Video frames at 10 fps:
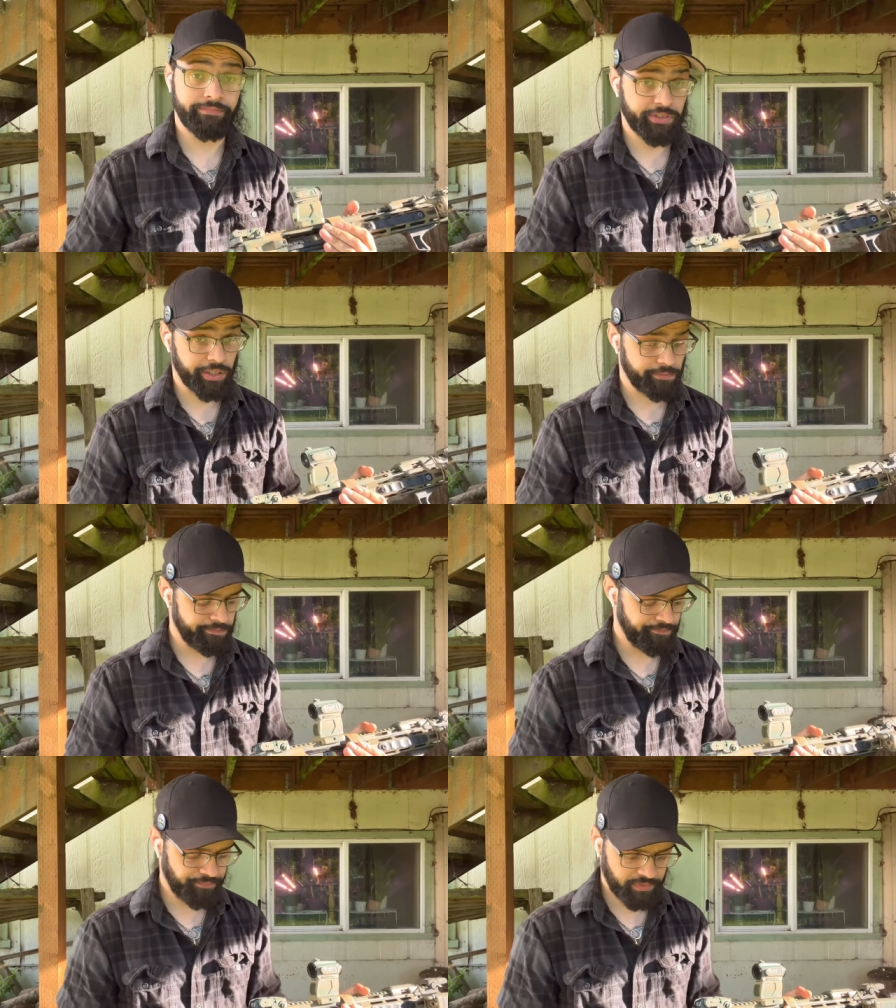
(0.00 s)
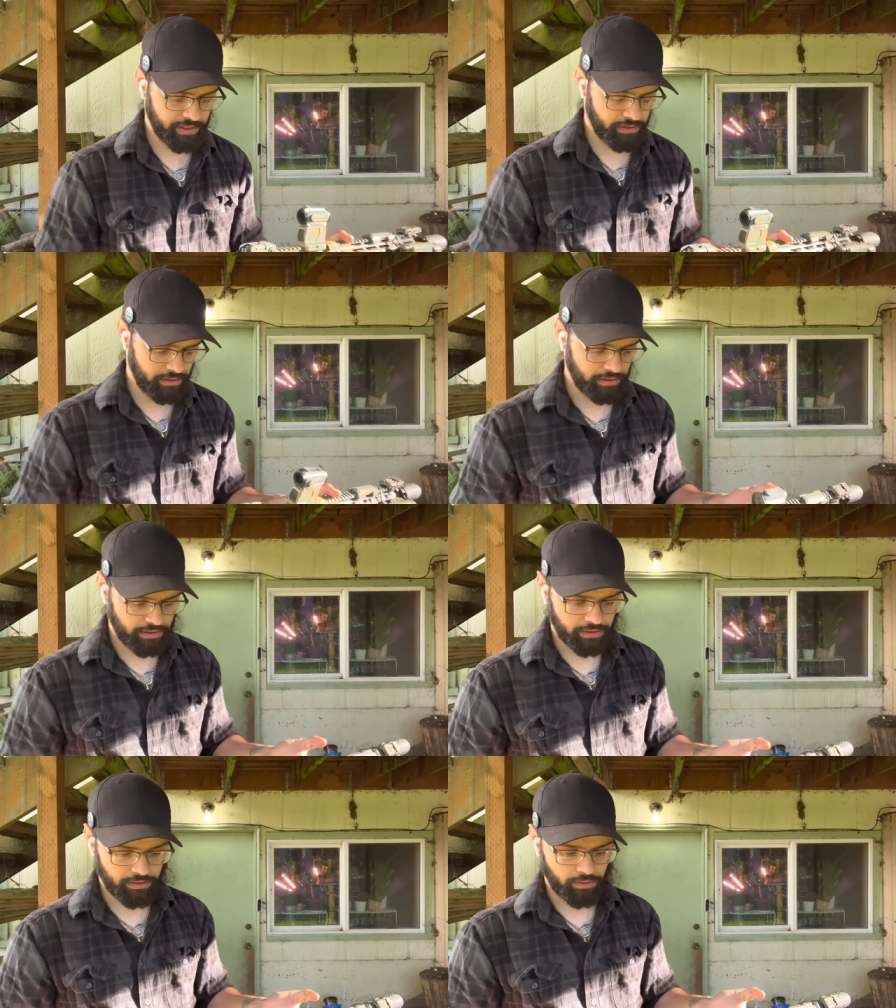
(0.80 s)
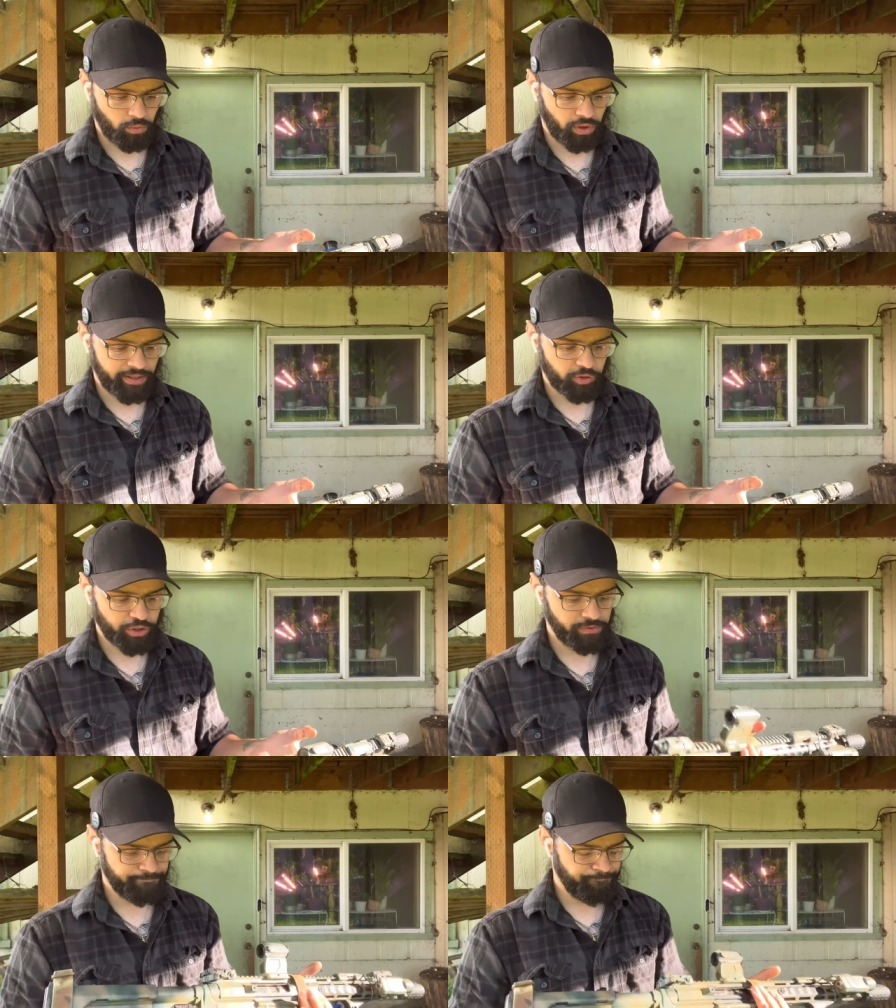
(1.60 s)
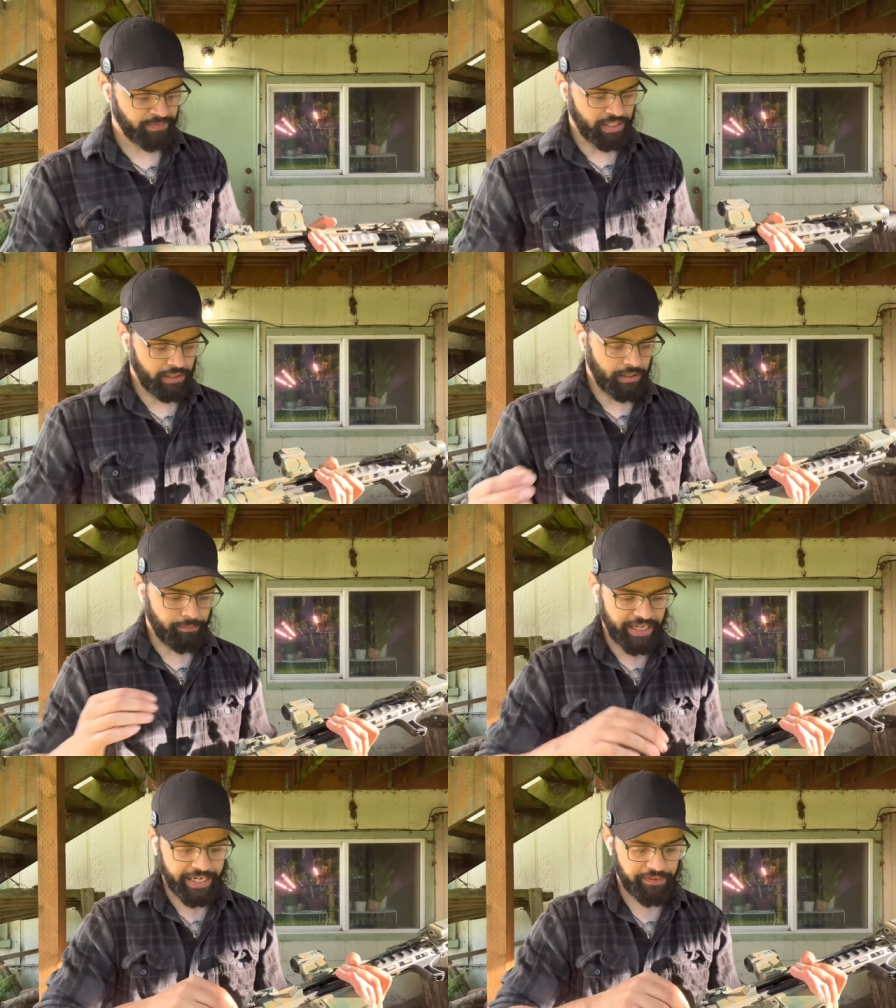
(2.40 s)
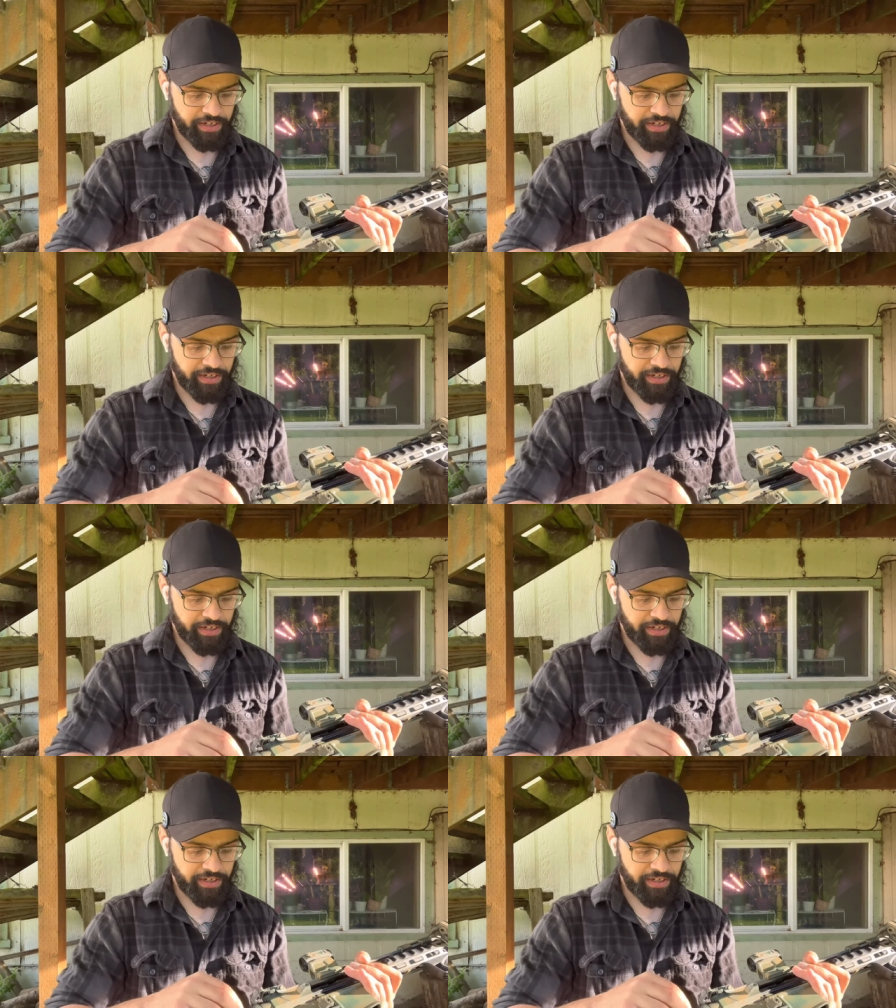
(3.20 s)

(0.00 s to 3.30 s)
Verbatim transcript: So, whatever, dude. Behind